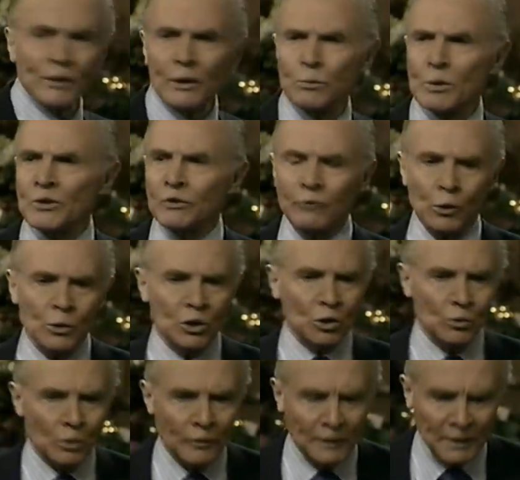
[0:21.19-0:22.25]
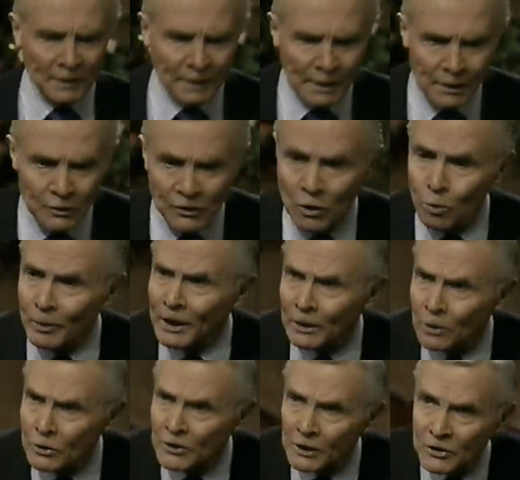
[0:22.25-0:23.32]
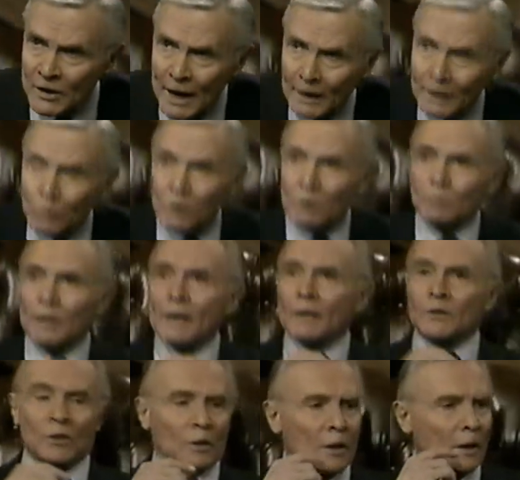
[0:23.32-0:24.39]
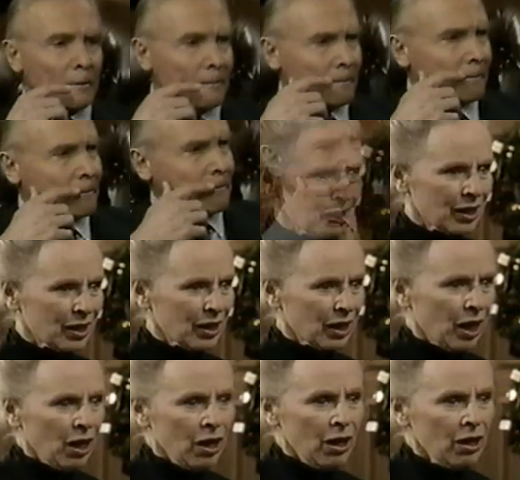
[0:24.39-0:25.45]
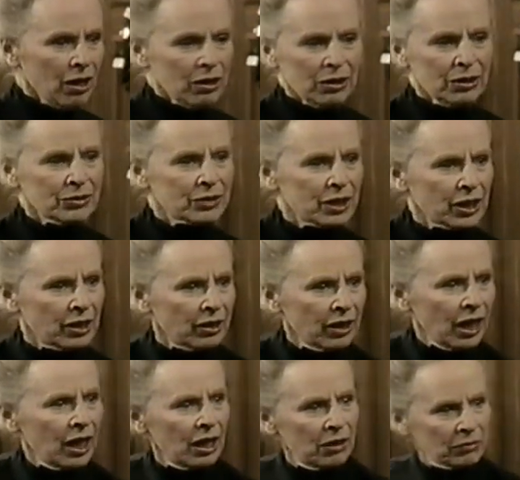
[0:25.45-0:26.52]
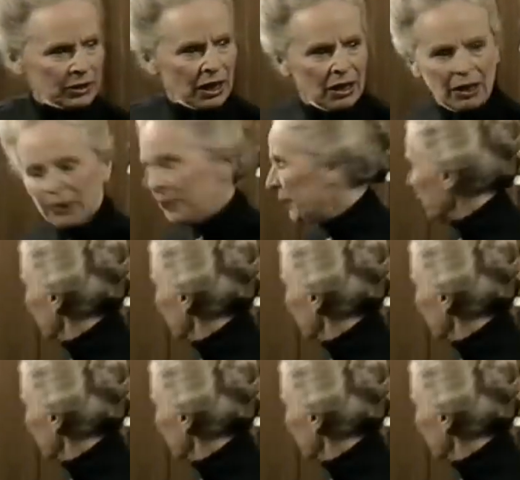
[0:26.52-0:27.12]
really wasn't very sure of the details. Nobody knows exactly what her plans are. Oh, dear. Um, uh,